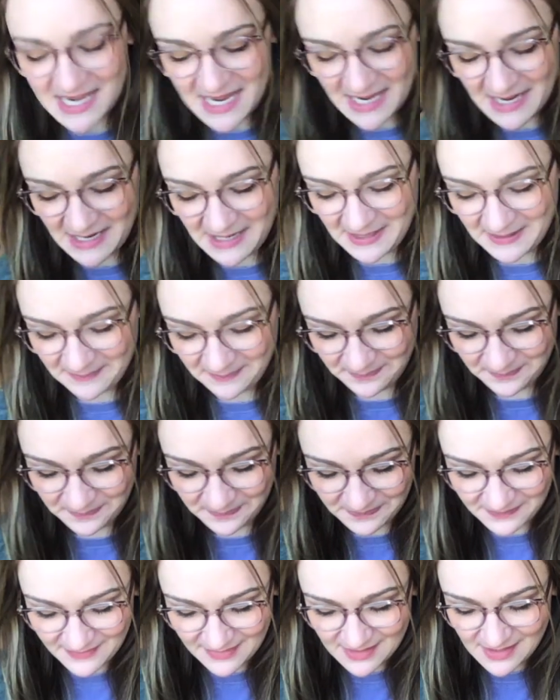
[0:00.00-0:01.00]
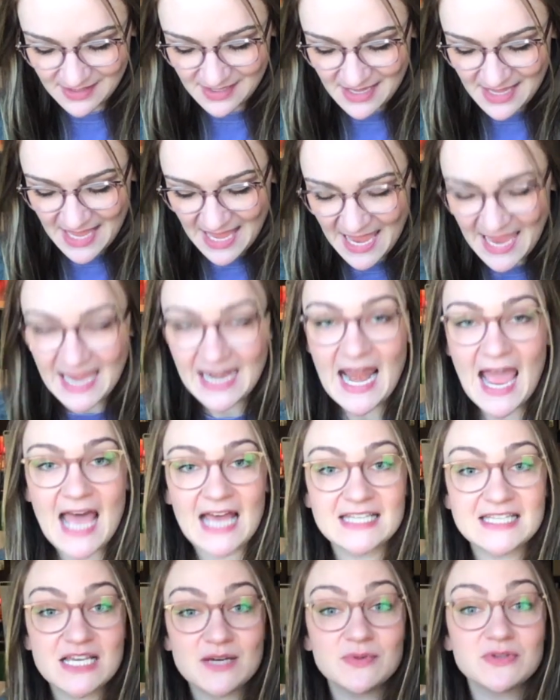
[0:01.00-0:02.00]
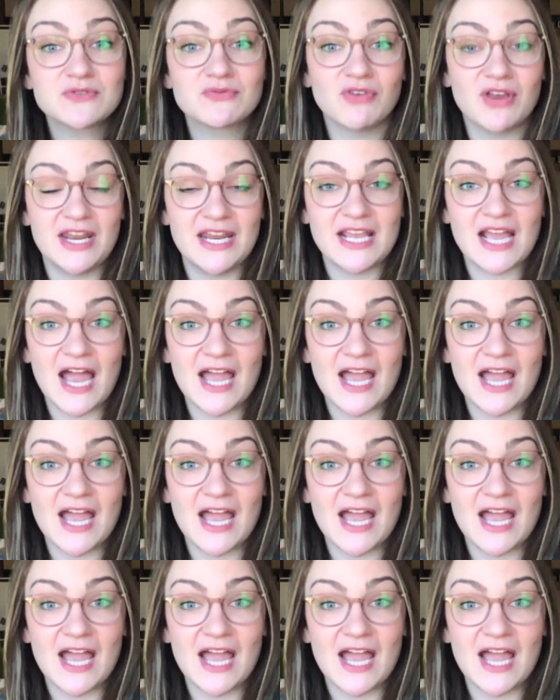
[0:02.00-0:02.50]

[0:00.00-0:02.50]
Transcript: And as I was reading,